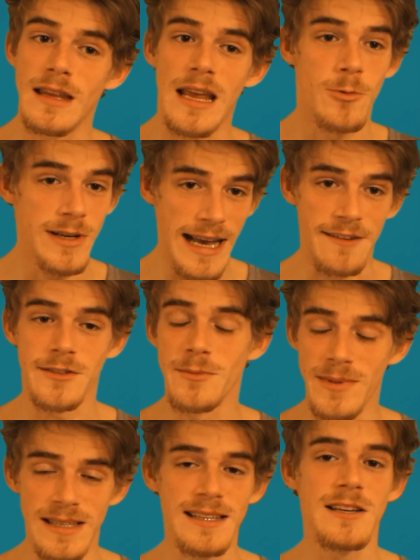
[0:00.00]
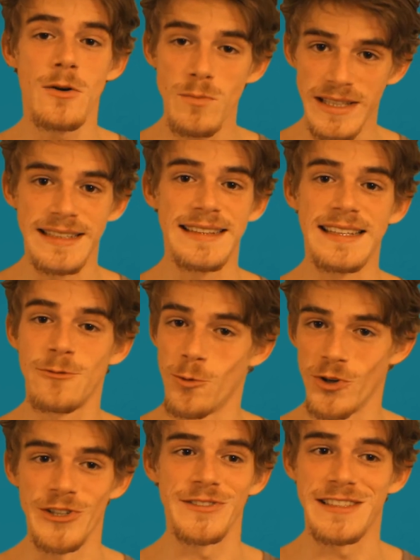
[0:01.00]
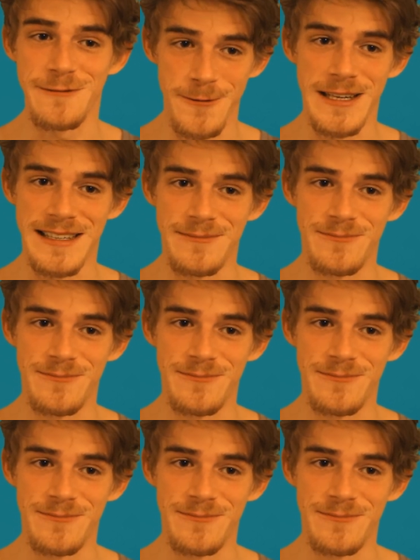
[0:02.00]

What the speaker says: it would have to be completely royalty-free.